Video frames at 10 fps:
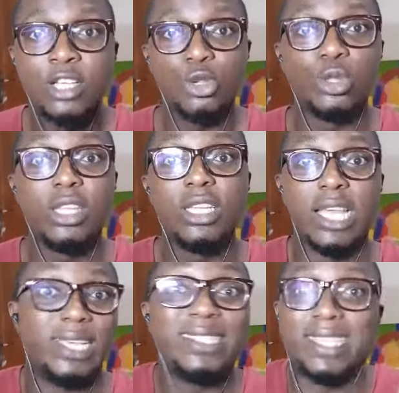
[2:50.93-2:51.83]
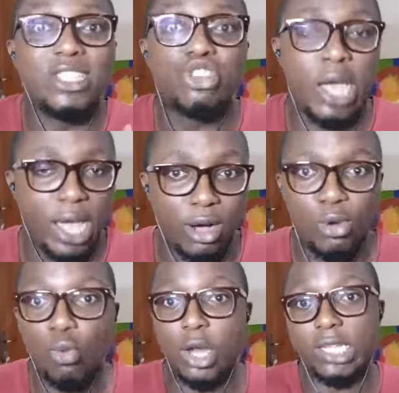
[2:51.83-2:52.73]
So it's a trial.
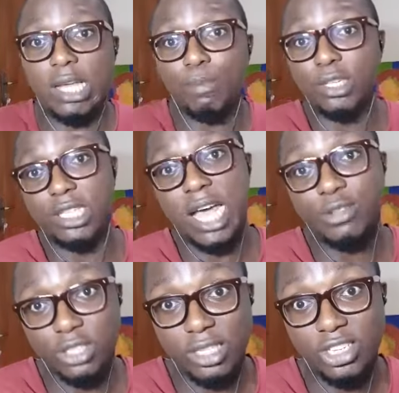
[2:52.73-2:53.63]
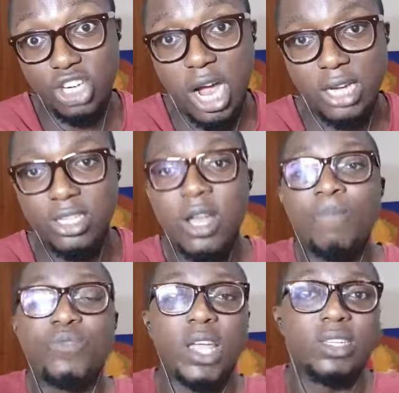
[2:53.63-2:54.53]
What has happened in the House is a charge.
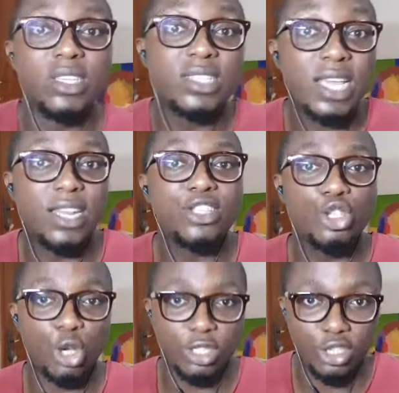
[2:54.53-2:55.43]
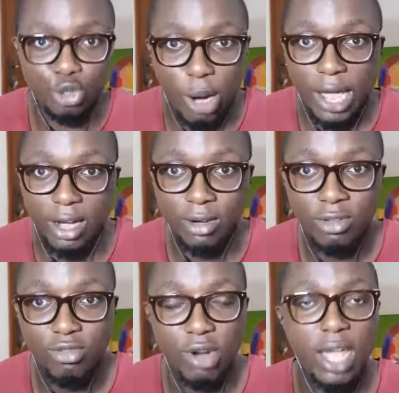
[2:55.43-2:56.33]
Then the Senate does the trial,
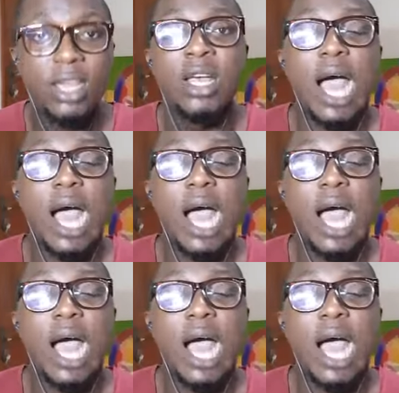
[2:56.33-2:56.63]
right?